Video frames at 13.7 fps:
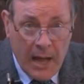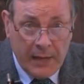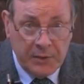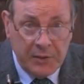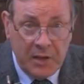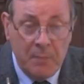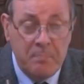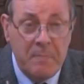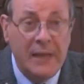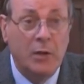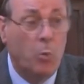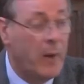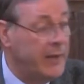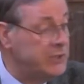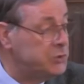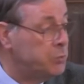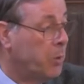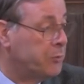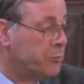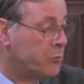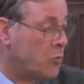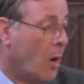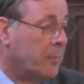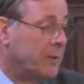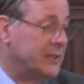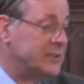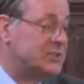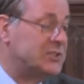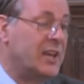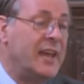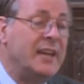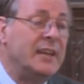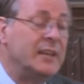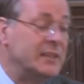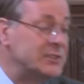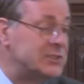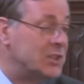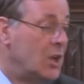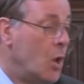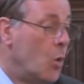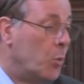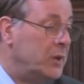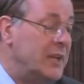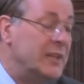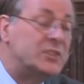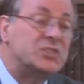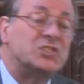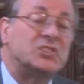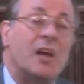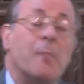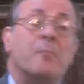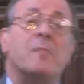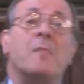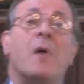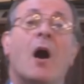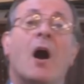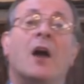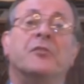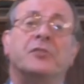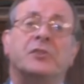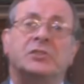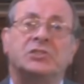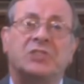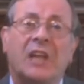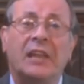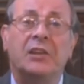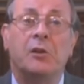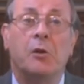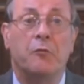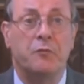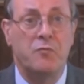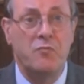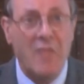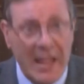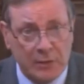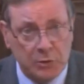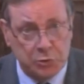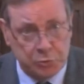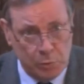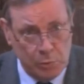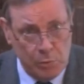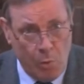And in many ways, what Rommen is saying is we need some understanding of natural